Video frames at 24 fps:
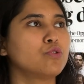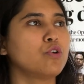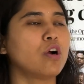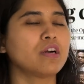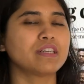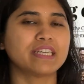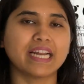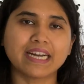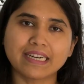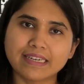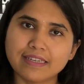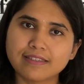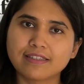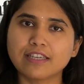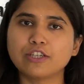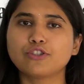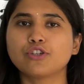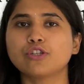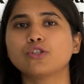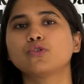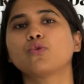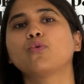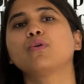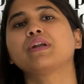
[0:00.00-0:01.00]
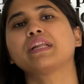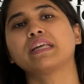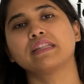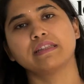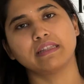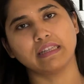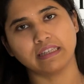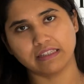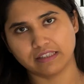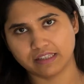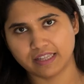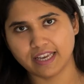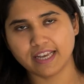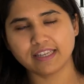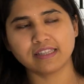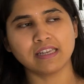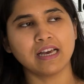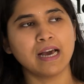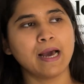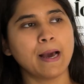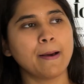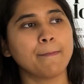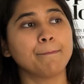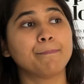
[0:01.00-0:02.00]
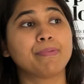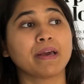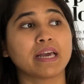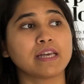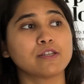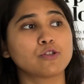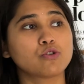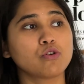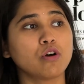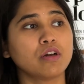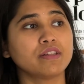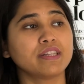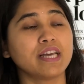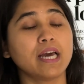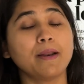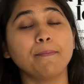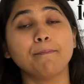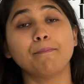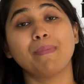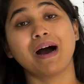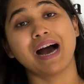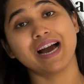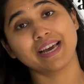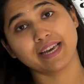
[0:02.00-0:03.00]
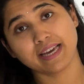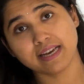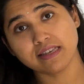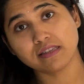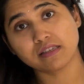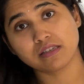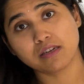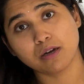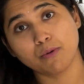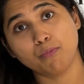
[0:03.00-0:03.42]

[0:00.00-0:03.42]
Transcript: not take decisions only in these things based on their biased